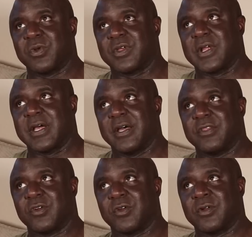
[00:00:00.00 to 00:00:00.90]
Were there
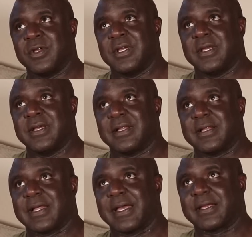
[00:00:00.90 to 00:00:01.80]
other
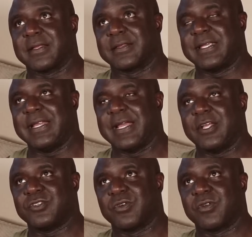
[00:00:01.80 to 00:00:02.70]
like
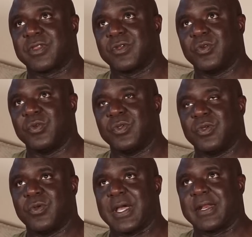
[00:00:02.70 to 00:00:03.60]
teenagers who
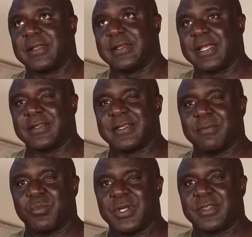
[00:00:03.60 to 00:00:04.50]
you had linked
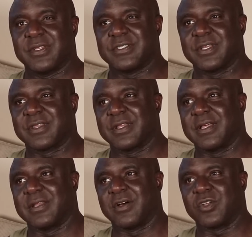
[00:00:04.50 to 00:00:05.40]
up with just
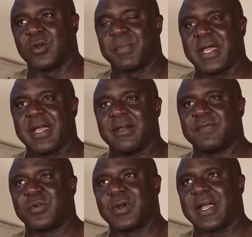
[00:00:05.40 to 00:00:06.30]
along your
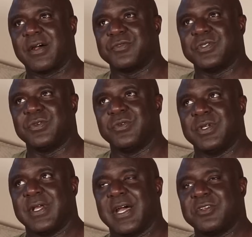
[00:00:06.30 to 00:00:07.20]
path, or how'd you
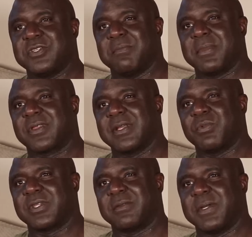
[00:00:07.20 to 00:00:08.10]
how'd you get mixed up
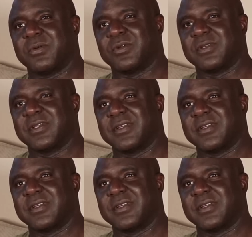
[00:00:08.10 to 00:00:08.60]
with these people?